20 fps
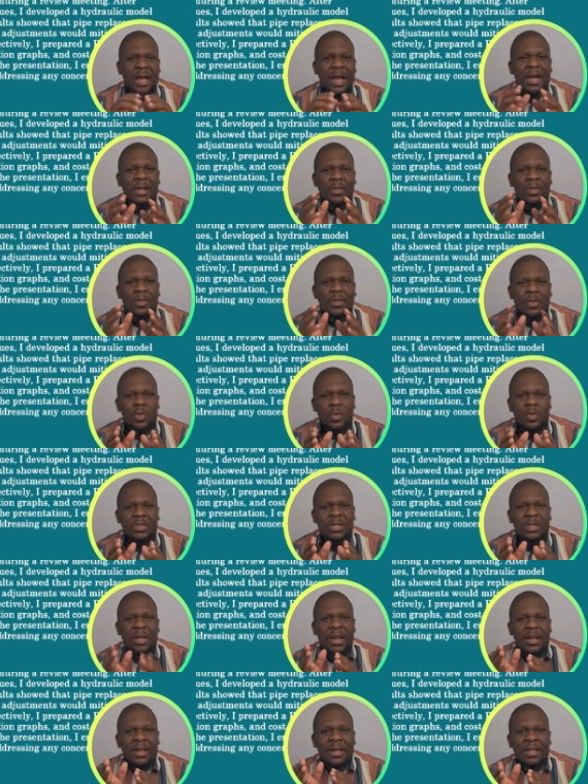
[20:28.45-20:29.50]
I took
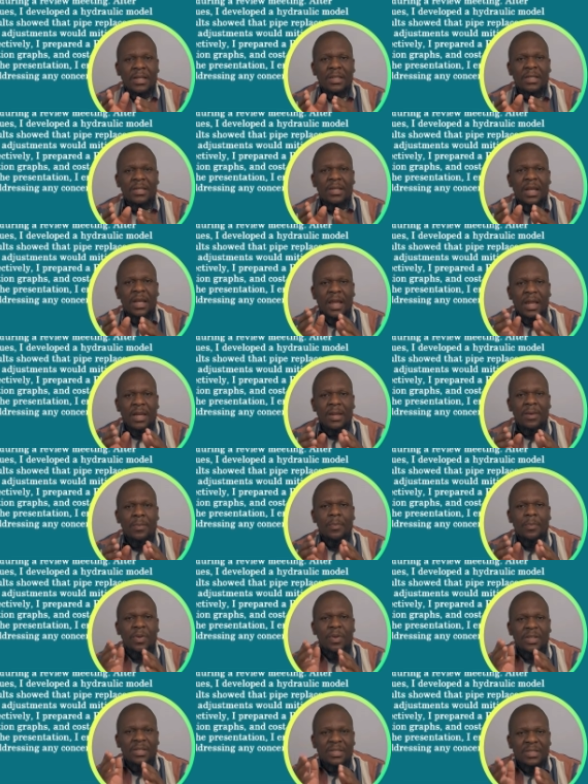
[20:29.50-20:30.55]
the lead in
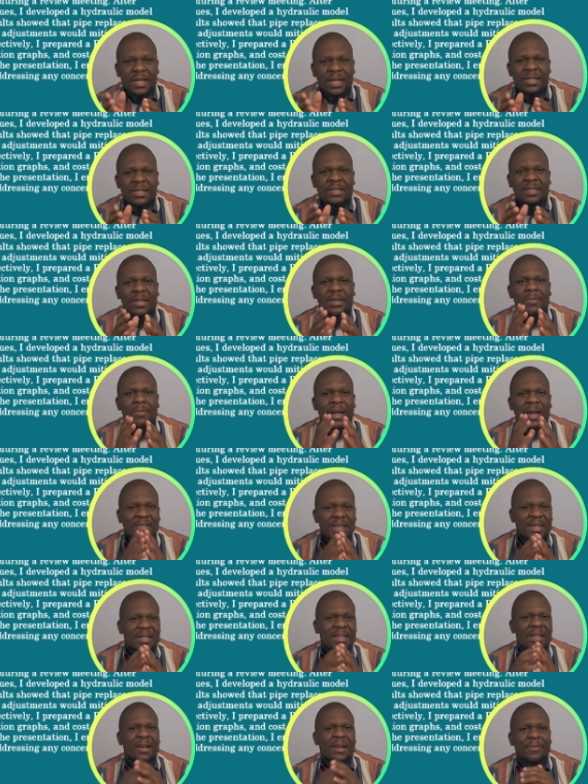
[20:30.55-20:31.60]
presenting my
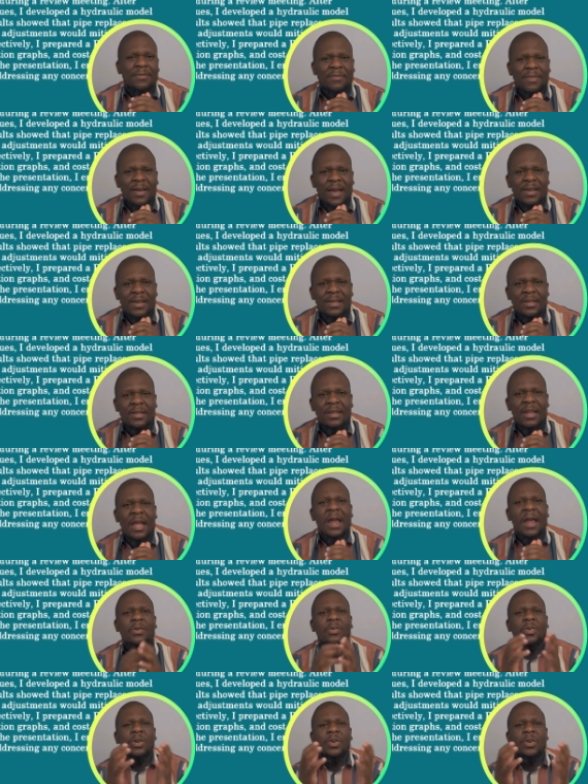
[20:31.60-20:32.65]
technical finding
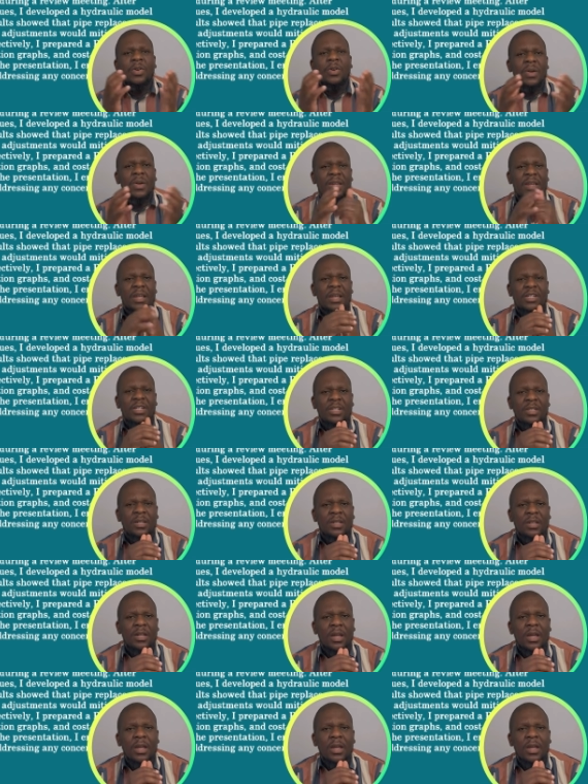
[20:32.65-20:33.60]
and recommendation